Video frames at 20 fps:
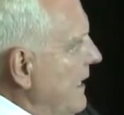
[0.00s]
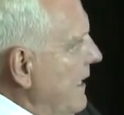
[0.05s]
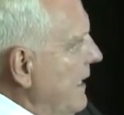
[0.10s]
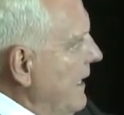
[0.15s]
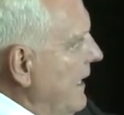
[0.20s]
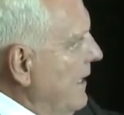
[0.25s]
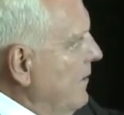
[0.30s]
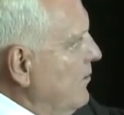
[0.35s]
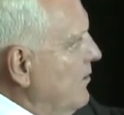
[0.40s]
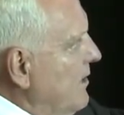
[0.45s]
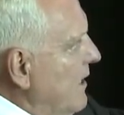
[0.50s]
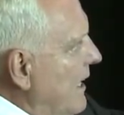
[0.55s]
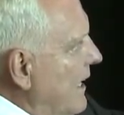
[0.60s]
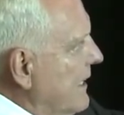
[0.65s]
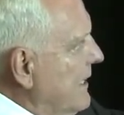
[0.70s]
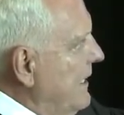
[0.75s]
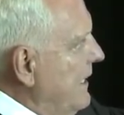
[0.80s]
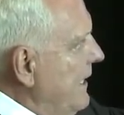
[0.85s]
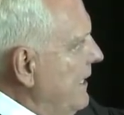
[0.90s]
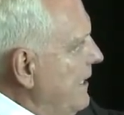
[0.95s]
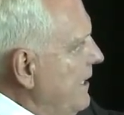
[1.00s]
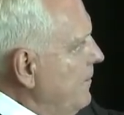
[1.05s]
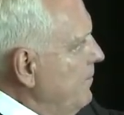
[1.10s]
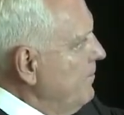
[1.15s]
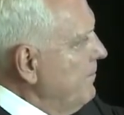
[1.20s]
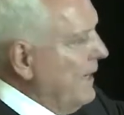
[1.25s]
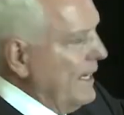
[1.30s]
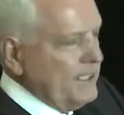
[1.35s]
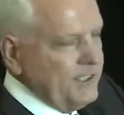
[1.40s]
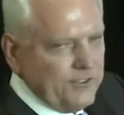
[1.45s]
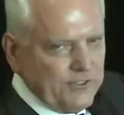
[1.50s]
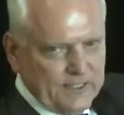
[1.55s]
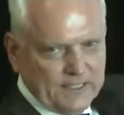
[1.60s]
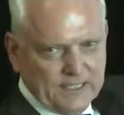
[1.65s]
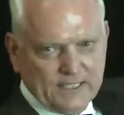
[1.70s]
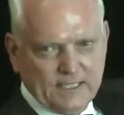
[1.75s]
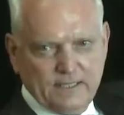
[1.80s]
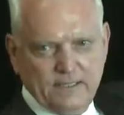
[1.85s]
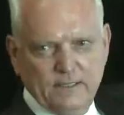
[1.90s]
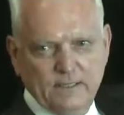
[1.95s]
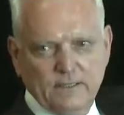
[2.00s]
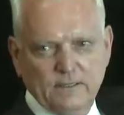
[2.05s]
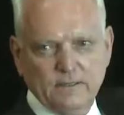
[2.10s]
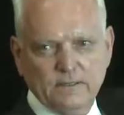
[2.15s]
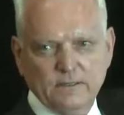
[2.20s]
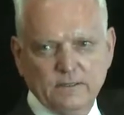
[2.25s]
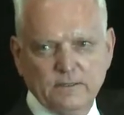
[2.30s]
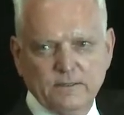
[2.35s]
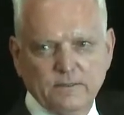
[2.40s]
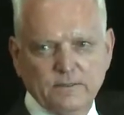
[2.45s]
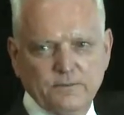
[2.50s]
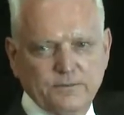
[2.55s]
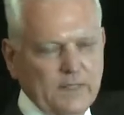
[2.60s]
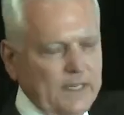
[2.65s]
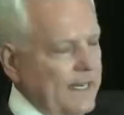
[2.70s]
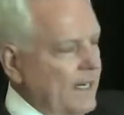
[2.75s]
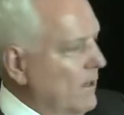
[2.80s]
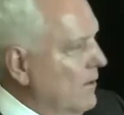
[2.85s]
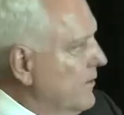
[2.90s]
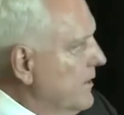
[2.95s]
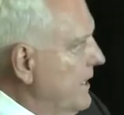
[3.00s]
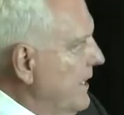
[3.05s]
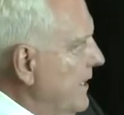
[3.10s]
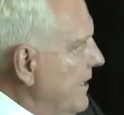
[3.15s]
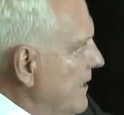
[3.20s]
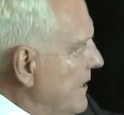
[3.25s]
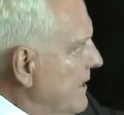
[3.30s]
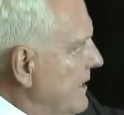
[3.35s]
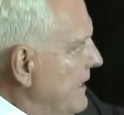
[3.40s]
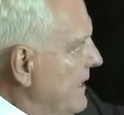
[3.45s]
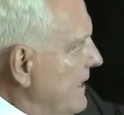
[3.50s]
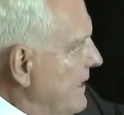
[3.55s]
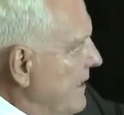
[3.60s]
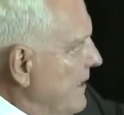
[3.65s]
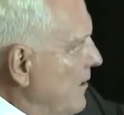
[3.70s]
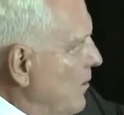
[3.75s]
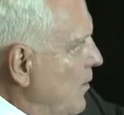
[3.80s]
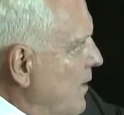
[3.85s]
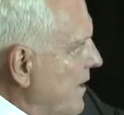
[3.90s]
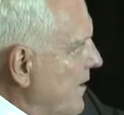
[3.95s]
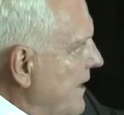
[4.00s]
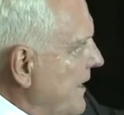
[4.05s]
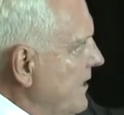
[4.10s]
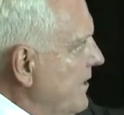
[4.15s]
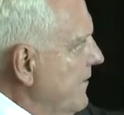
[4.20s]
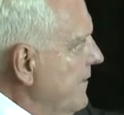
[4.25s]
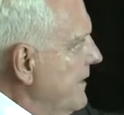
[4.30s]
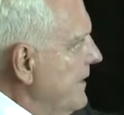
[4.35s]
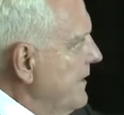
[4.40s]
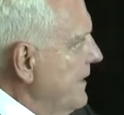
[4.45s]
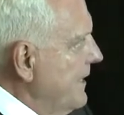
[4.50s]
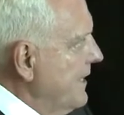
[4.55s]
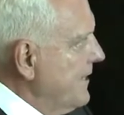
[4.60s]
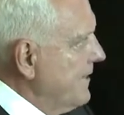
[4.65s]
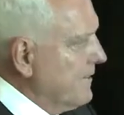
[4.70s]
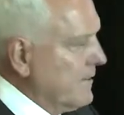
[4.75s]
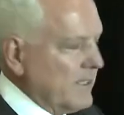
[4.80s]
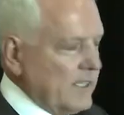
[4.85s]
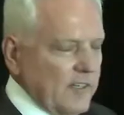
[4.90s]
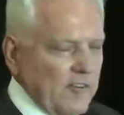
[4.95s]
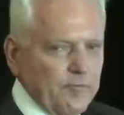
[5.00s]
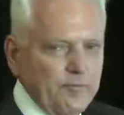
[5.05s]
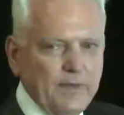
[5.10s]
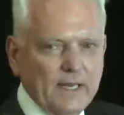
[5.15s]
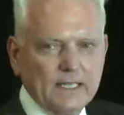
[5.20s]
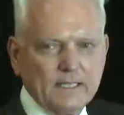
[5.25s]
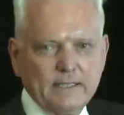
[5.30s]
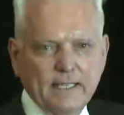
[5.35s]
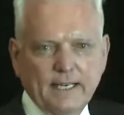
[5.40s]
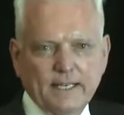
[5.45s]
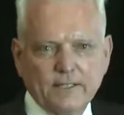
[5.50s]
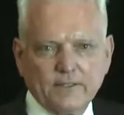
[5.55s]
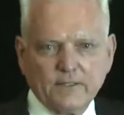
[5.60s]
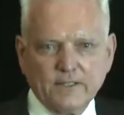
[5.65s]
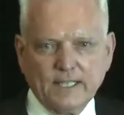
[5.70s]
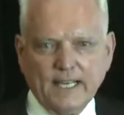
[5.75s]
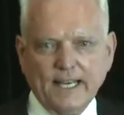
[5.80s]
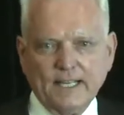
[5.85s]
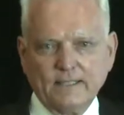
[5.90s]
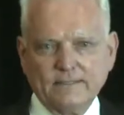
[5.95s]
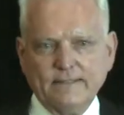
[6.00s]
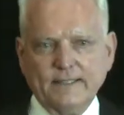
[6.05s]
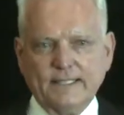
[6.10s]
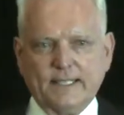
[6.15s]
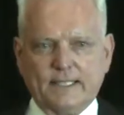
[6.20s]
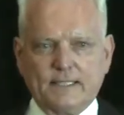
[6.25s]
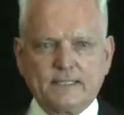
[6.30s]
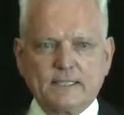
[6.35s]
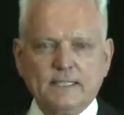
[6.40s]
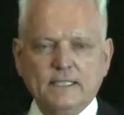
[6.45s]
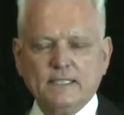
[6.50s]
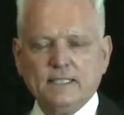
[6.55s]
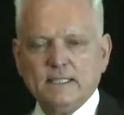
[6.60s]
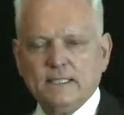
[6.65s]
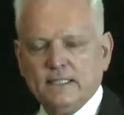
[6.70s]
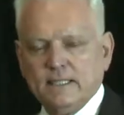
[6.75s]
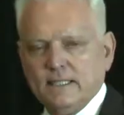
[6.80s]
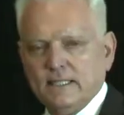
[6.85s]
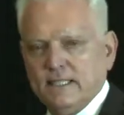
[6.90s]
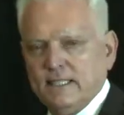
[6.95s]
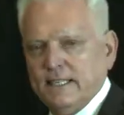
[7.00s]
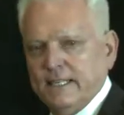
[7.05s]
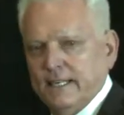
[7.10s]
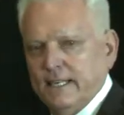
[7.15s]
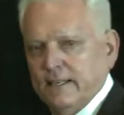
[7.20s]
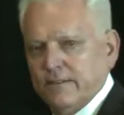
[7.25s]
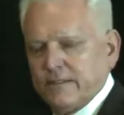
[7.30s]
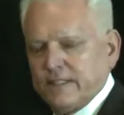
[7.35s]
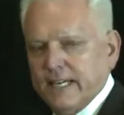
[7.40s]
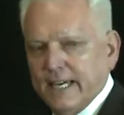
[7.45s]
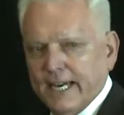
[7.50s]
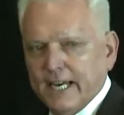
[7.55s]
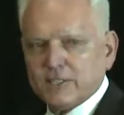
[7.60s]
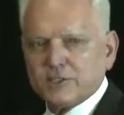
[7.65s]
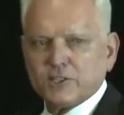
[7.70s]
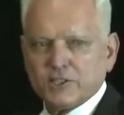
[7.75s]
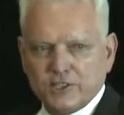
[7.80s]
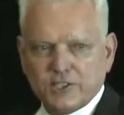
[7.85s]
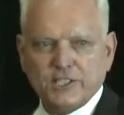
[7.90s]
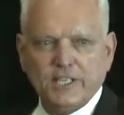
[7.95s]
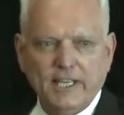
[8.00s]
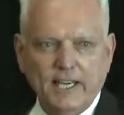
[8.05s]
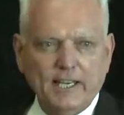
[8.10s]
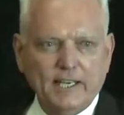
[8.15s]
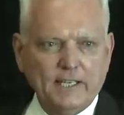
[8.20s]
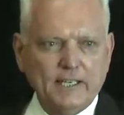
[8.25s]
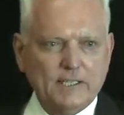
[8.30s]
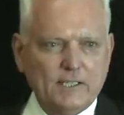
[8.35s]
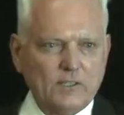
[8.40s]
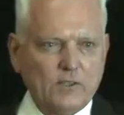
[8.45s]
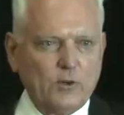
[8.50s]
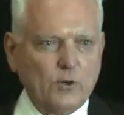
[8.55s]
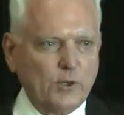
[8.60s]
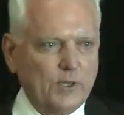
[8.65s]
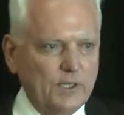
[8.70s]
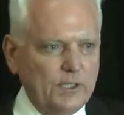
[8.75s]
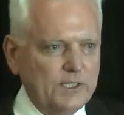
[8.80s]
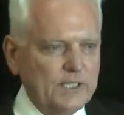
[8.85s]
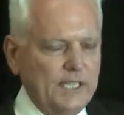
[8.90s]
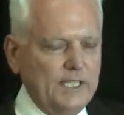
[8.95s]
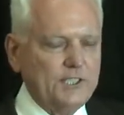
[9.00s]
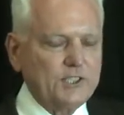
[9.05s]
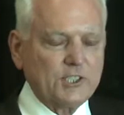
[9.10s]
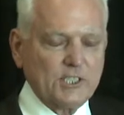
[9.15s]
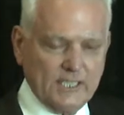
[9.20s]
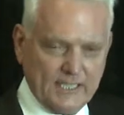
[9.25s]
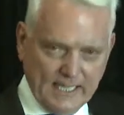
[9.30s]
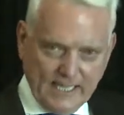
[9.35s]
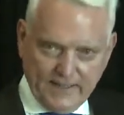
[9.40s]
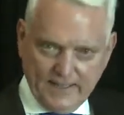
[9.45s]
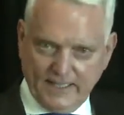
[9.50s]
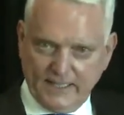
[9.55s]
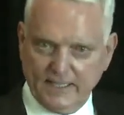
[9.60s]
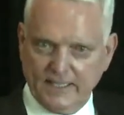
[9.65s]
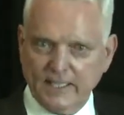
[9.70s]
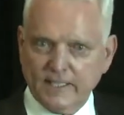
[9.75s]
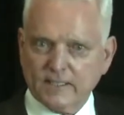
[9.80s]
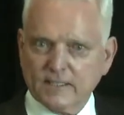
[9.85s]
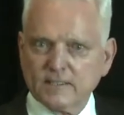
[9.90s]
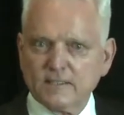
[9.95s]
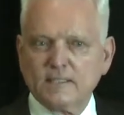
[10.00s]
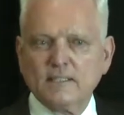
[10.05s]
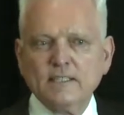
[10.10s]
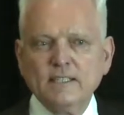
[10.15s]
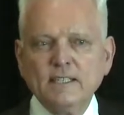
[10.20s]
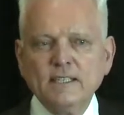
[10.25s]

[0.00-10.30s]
and a key metrics for healthcare. We're entering the era of big data and analytics. If cash is king in an organization, and I think it is,